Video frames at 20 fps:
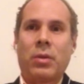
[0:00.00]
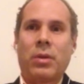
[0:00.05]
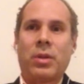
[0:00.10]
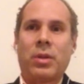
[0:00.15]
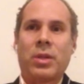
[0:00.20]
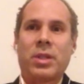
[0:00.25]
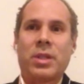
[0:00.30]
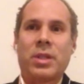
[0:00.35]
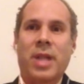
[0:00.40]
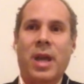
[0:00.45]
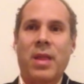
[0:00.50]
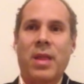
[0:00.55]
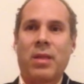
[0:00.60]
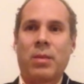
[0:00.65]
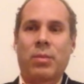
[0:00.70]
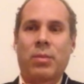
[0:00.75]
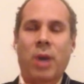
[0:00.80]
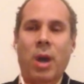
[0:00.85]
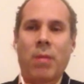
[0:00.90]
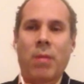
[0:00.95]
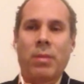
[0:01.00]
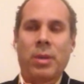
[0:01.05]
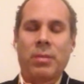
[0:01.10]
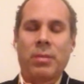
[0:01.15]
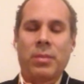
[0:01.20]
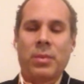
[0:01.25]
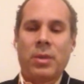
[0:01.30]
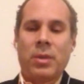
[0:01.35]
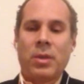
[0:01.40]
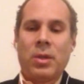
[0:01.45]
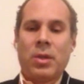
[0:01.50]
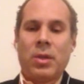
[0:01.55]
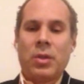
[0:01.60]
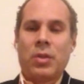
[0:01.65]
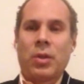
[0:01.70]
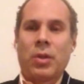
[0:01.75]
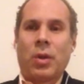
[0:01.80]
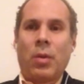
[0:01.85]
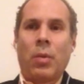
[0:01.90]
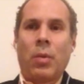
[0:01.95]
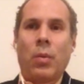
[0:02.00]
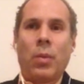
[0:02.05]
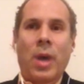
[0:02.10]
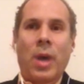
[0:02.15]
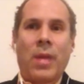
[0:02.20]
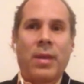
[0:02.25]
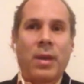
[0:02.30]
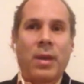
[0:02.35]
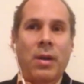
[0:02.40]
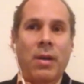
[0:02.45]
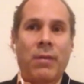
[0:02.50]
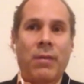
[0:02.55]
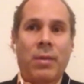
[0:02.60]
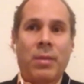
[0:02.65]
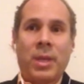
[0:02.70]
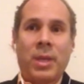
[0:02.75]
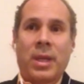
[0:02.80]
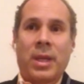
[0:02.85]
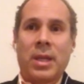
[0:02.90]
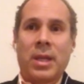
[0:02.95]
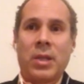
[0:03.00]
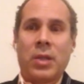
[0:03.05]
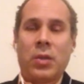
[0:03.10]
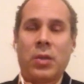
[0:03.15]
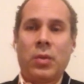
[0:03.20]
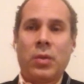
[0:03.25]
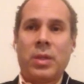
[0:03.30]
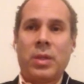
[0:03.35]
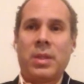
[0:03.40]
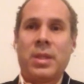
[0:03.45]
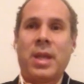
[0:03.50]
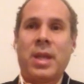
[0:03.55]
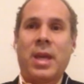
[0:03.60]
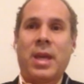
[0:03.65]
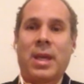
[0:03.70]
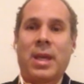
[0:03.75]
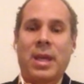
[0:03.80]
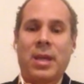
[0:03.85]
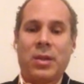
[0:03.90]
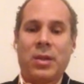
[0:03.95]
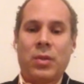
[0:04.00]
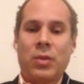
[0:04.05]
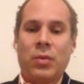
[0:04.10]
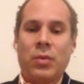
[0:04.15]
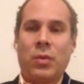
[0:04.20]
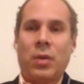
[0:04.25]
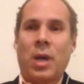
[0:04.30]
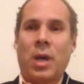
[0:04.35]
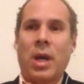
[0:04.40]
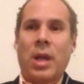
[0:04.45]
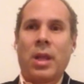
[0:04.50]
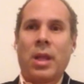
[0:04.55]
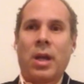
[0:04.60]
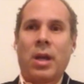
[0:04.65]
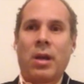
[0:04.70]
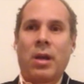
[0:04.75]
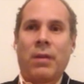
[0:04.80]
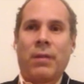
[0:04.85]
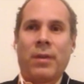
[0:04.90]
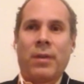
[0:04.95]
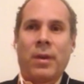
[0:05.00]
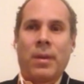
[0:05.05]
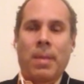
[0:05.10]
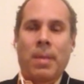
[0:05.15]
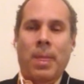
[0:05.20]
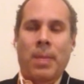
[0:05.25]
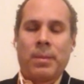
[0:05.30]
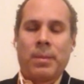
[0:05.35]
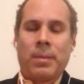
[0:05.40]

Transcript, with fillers: understand the problem so what the government can do is they can do a lot of um,